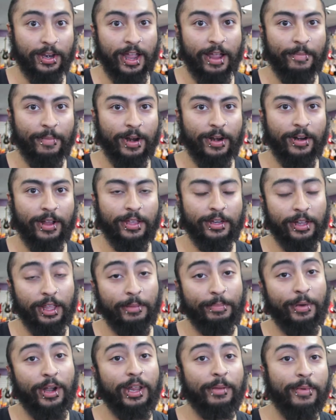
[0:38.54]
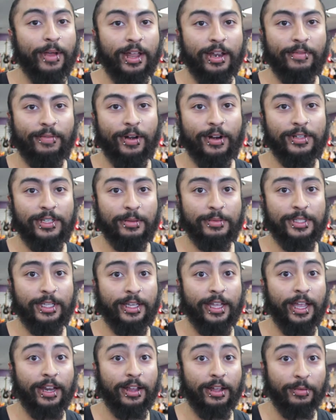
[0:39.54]
the Nightmare, and another buddy band of ours named
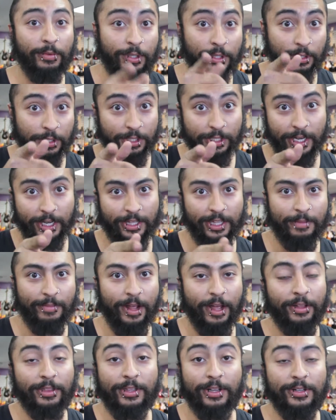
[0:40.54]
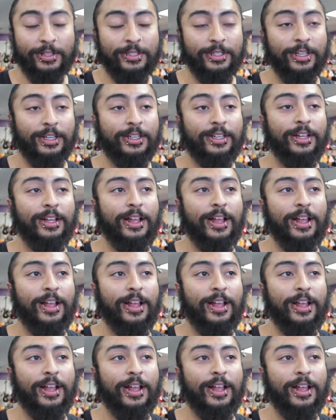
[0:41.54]
Cicada, which you should check them out. They're sick.